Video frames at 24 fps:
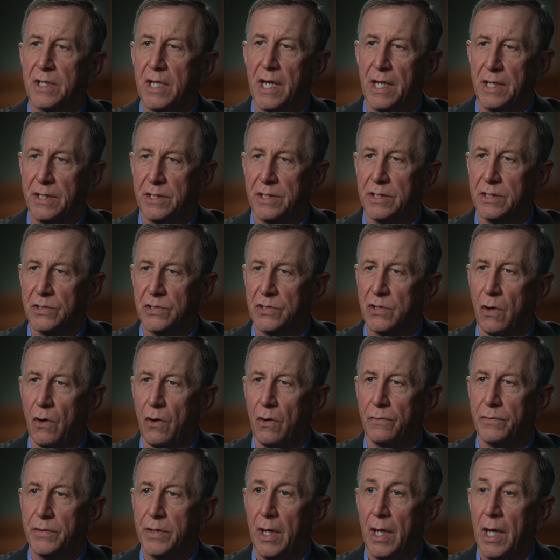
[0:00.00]
case is
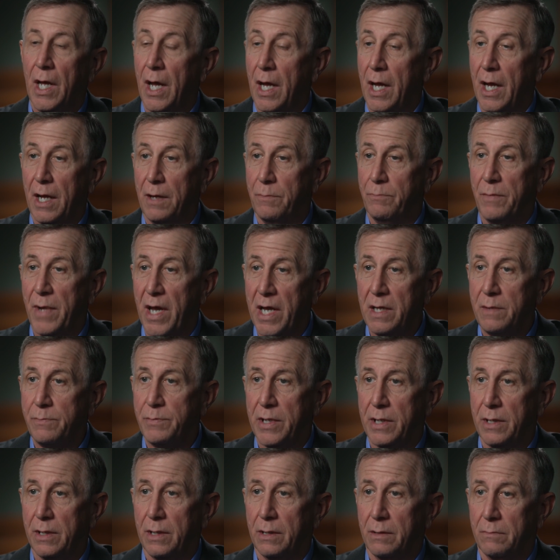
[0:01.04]
solved. And maybe